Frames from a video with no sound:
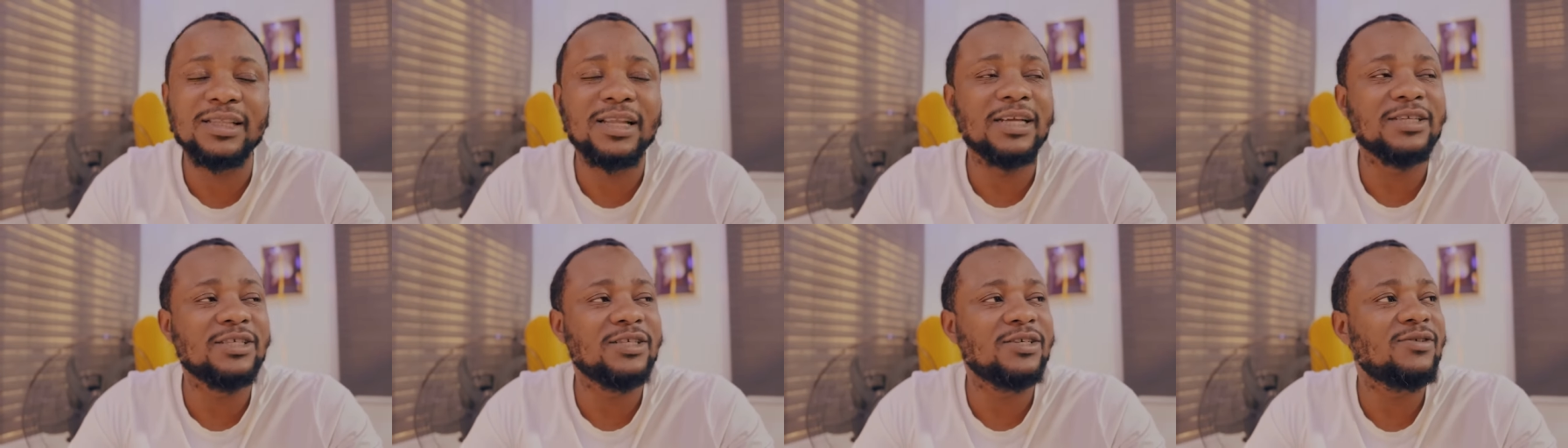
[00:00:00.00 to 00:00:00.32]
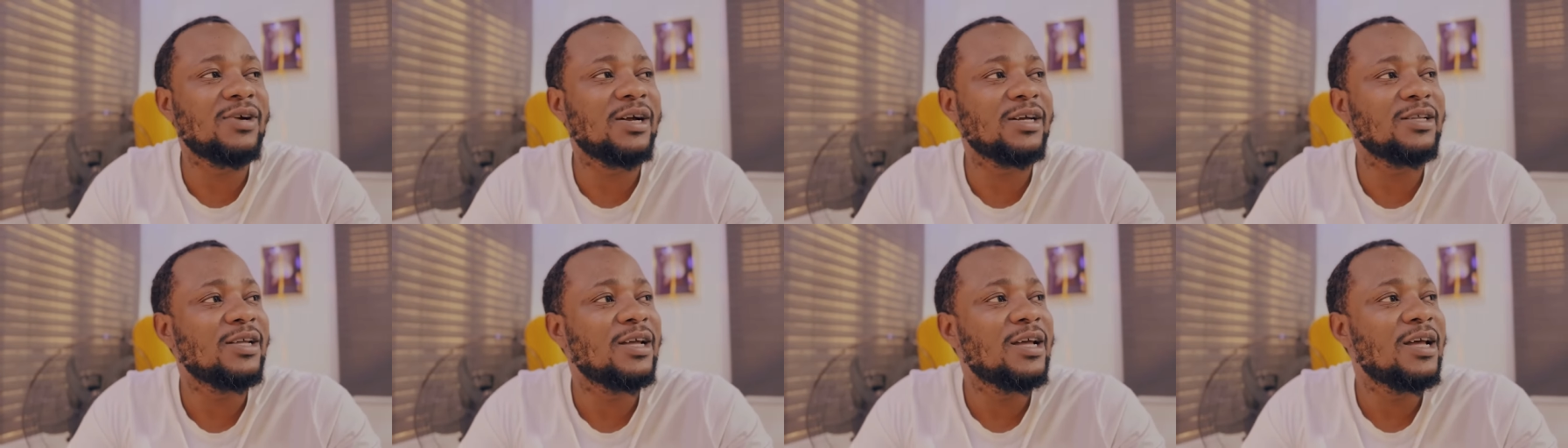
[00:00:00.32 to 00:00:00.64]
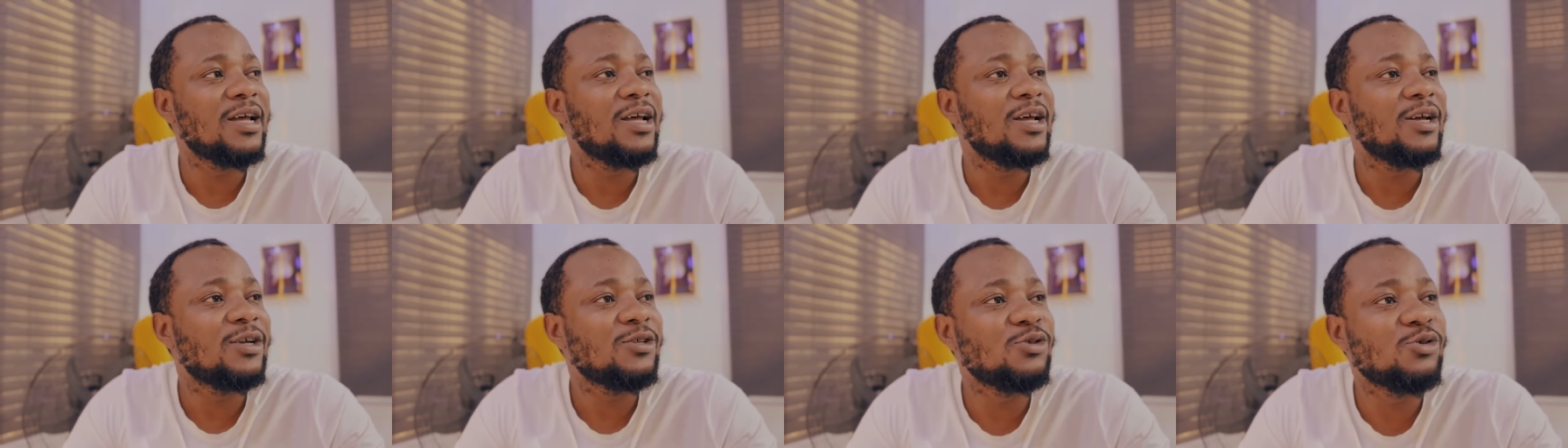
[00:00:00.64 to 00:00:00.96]
Nigerians
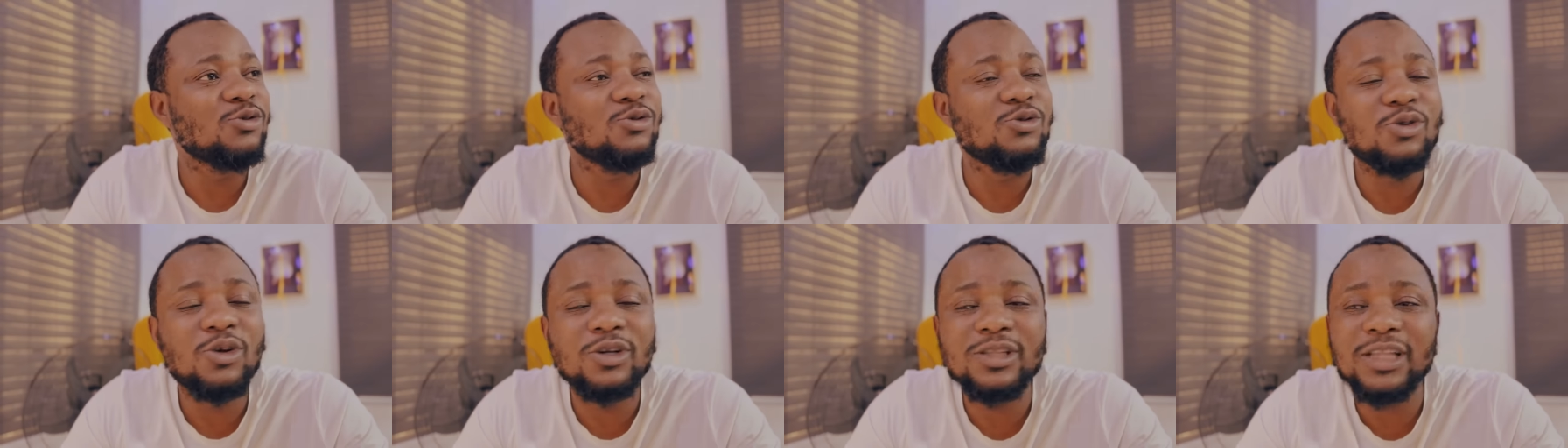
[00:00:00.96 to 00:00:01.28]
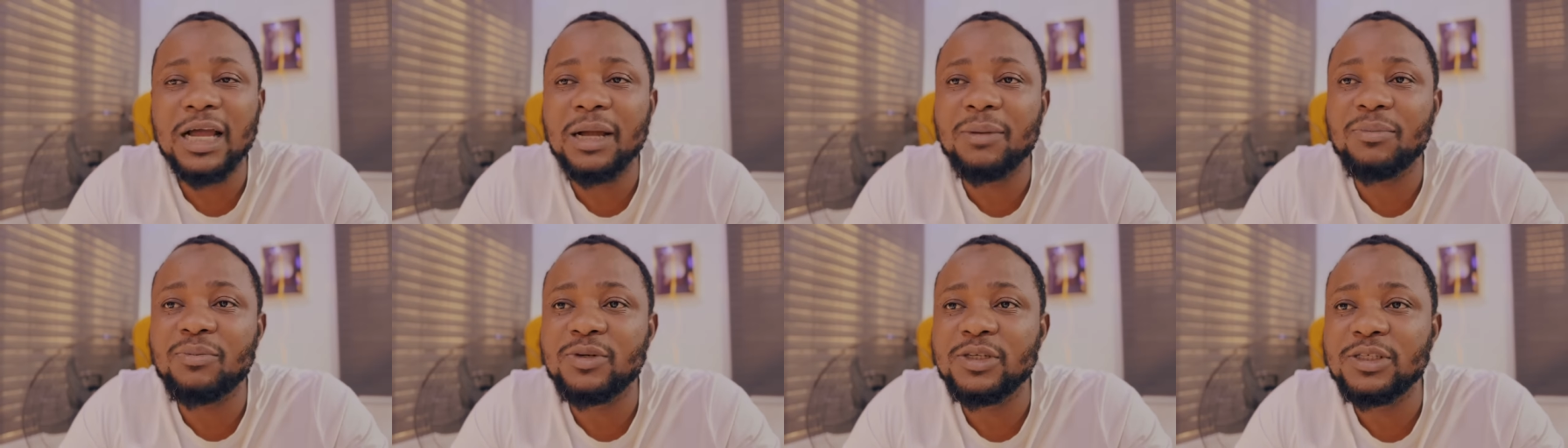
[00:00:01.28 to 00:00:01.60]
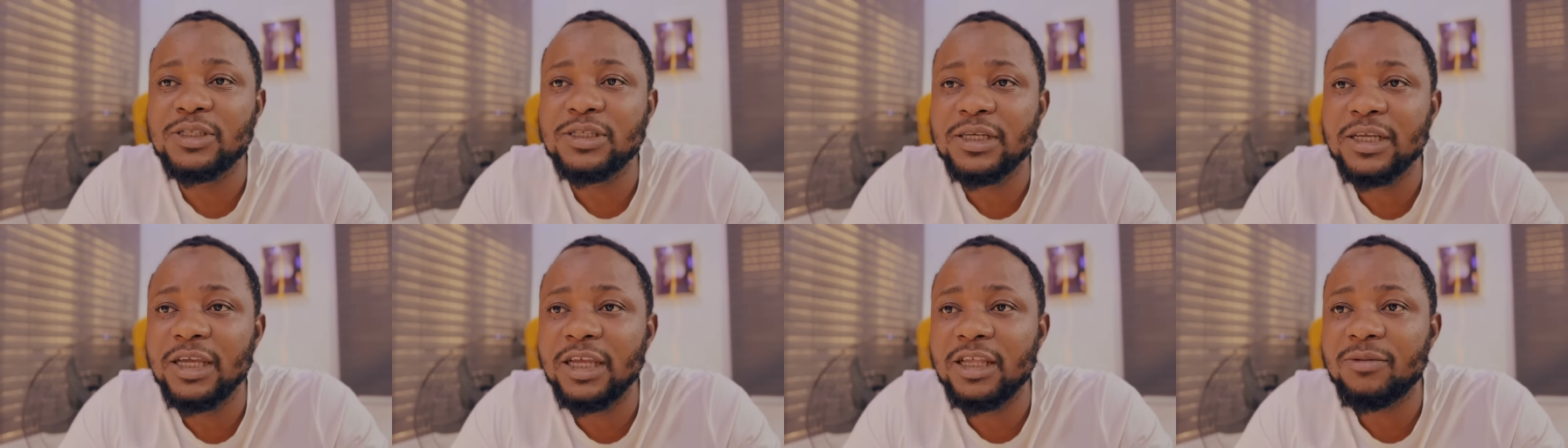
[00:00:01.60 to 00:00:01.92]
do not
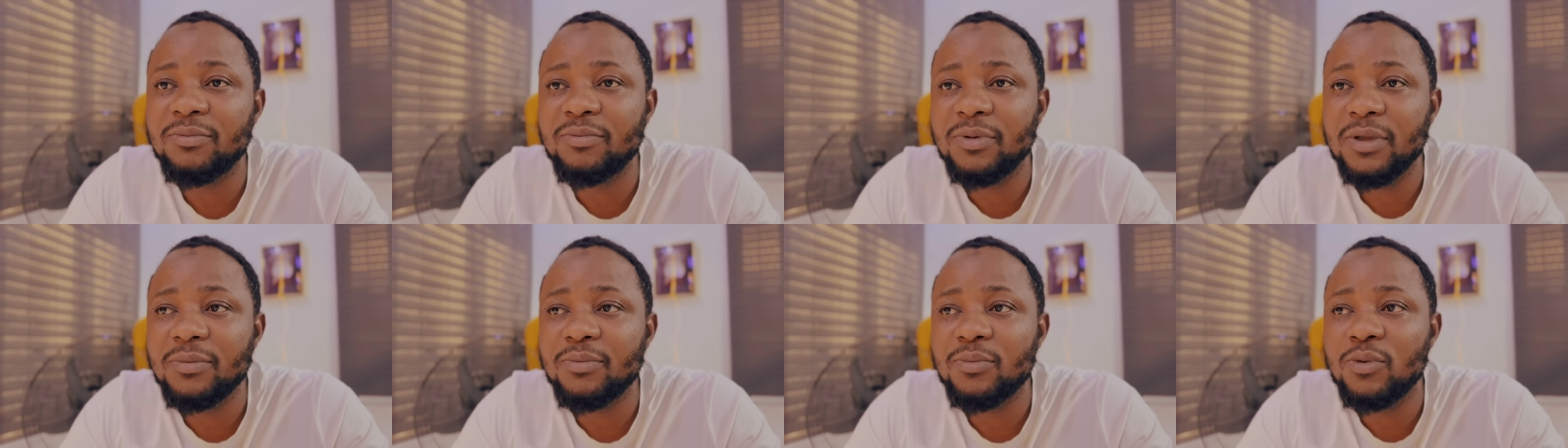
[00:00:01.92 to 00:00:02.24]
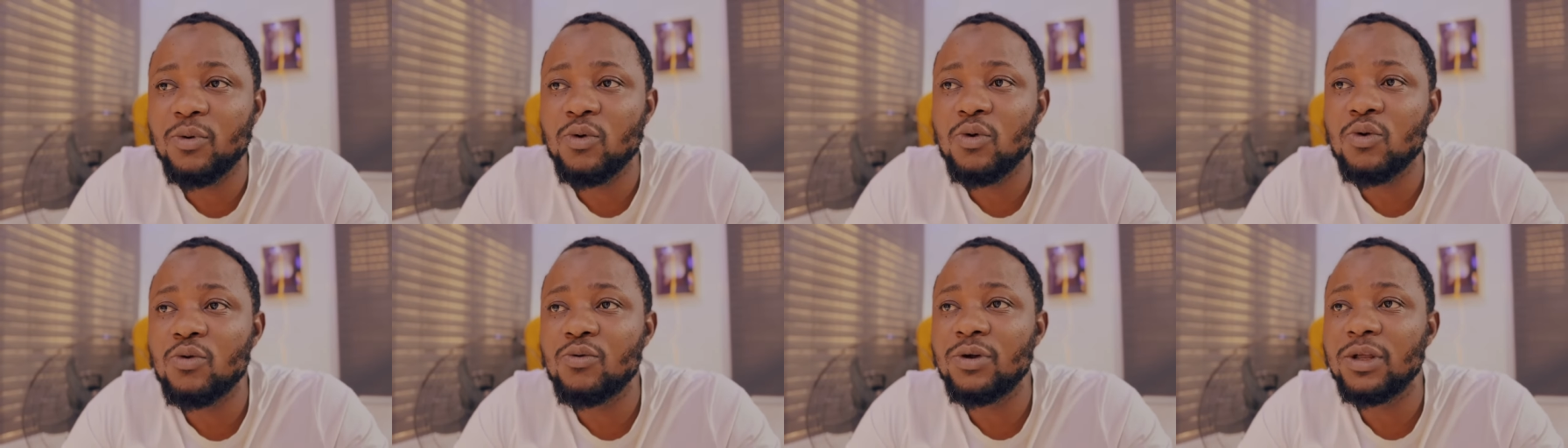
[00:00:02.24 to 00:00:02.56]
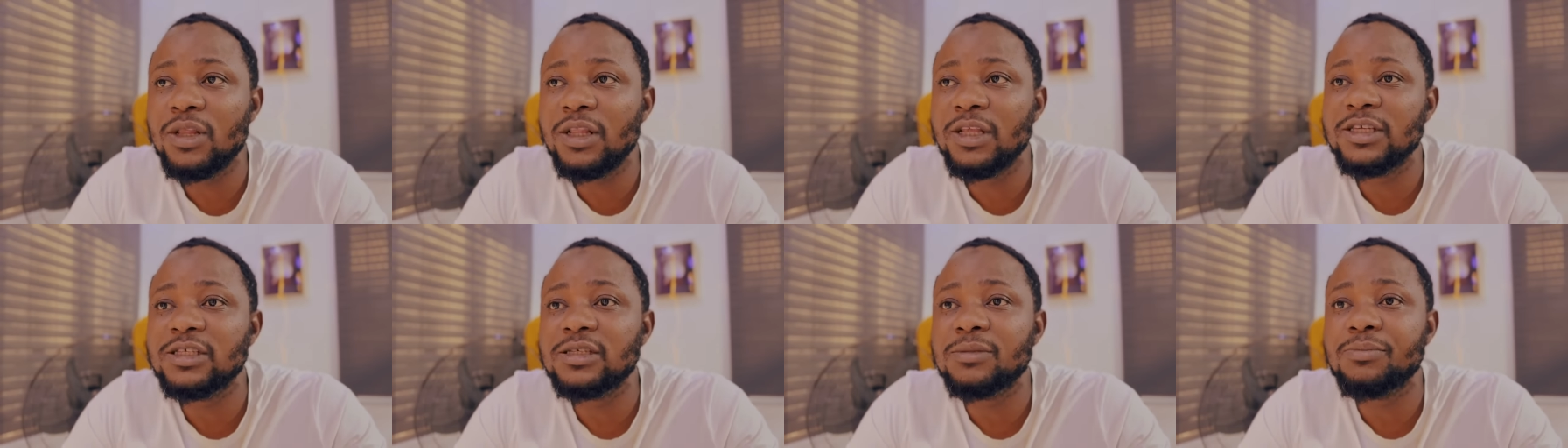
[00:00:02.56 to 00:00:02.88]
appreciate people who
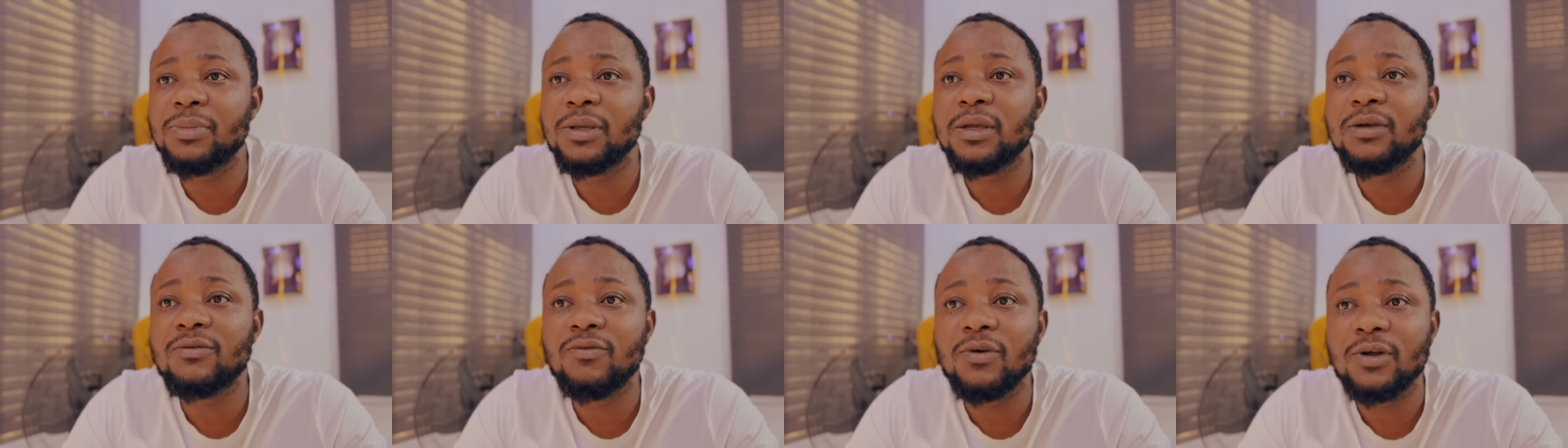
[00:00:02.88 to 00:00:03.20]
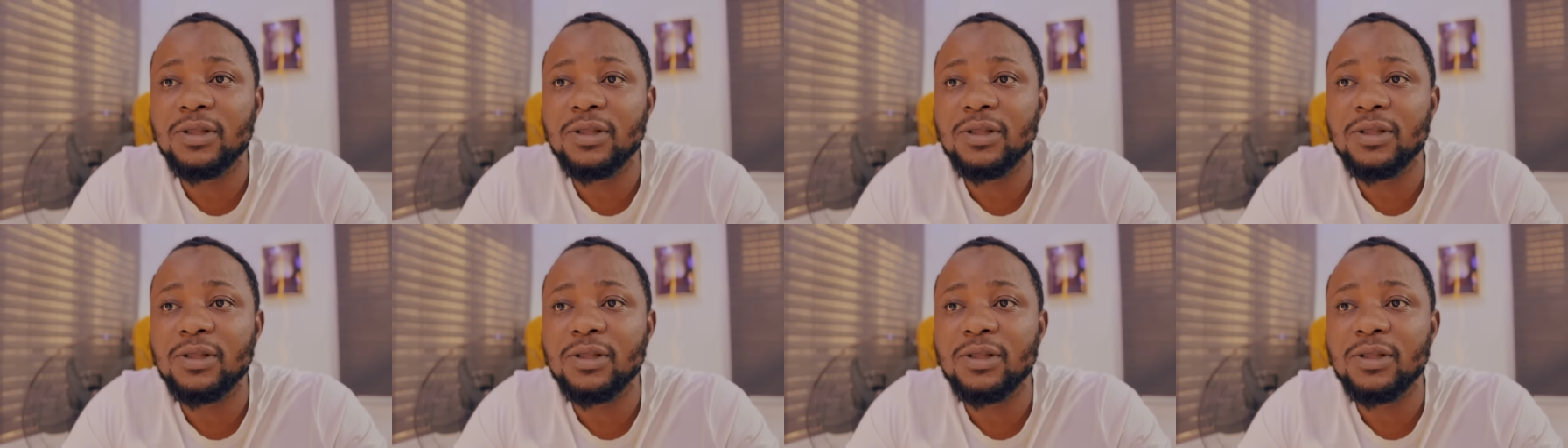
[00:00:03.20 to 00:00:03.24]
really speak